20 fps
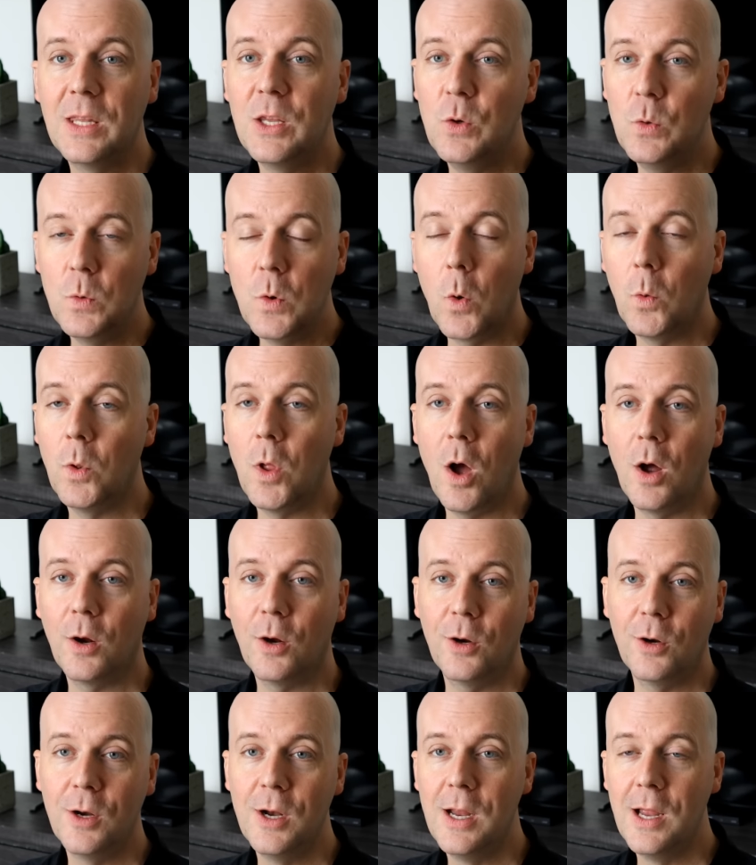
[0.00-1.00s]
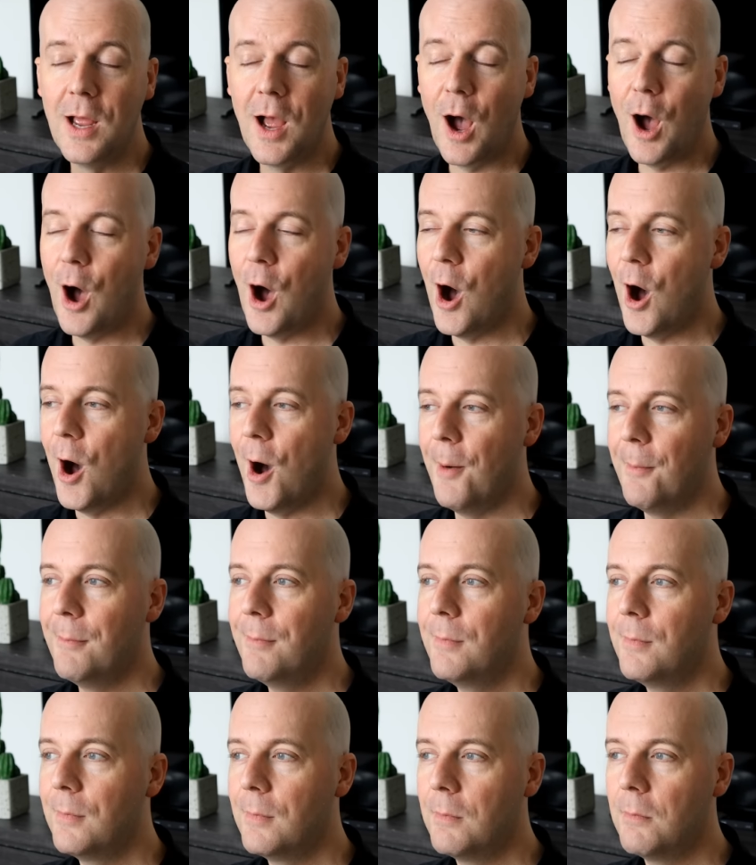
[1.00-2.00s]
You no longer
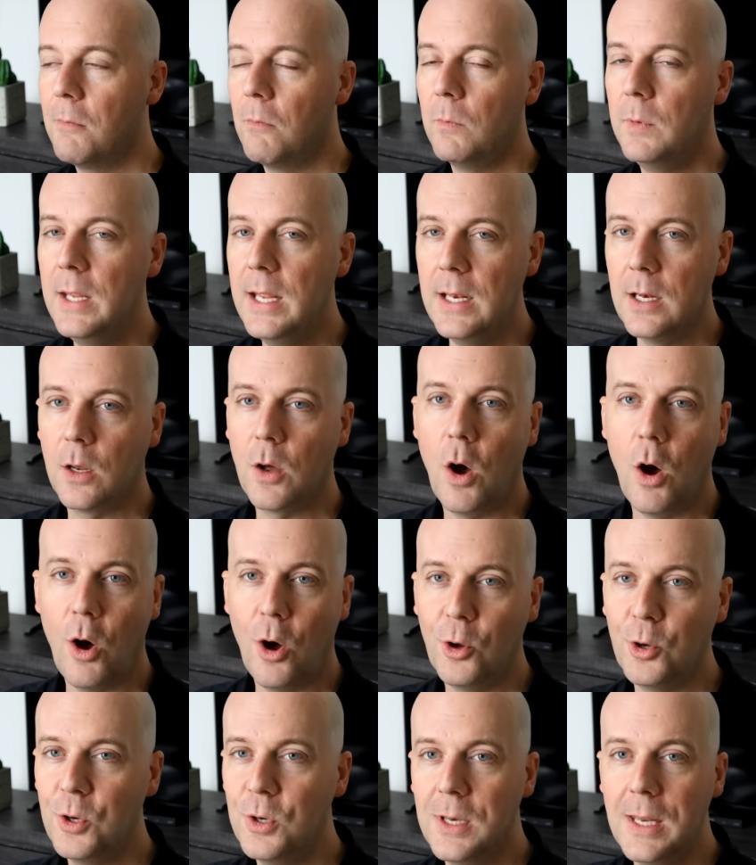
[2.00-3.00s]
um, need a call.